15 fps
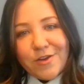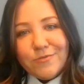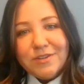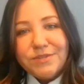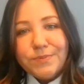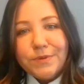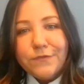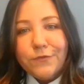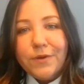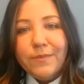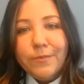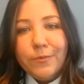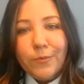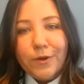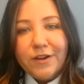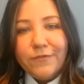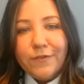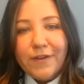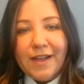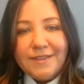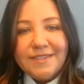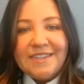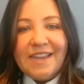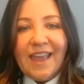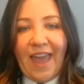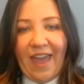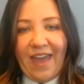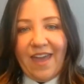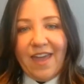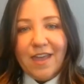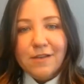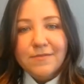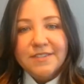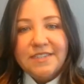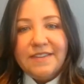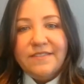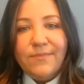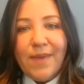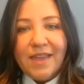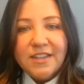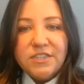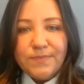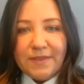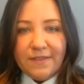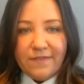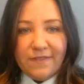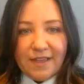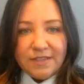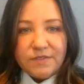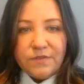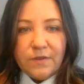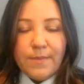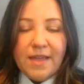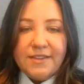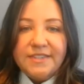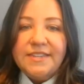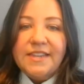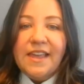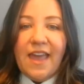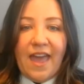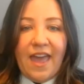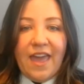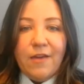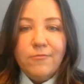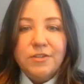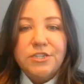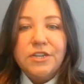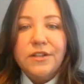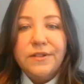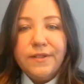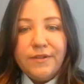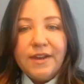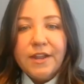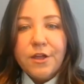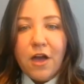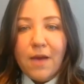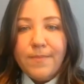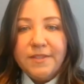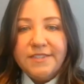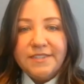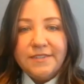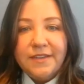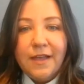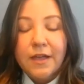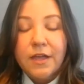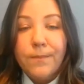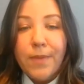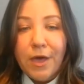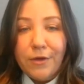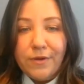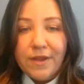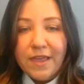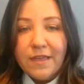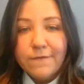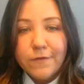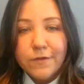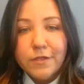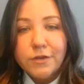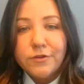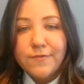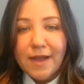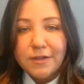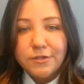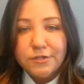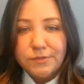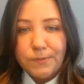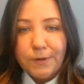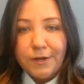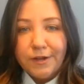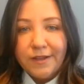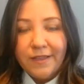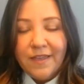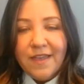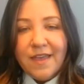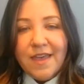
which performed work for Entity A and received management fees from Entity A, which included a component for the director's work.